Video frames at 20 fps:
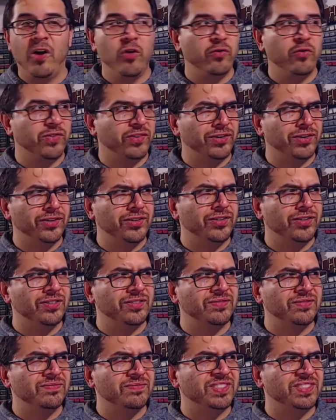
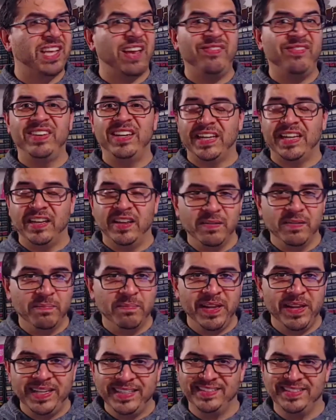over 70
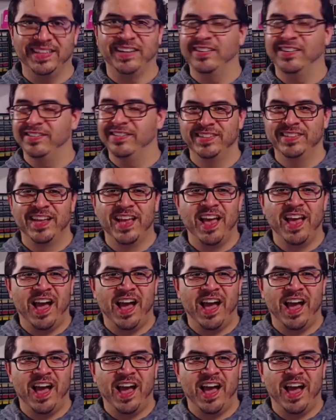Benny stickers.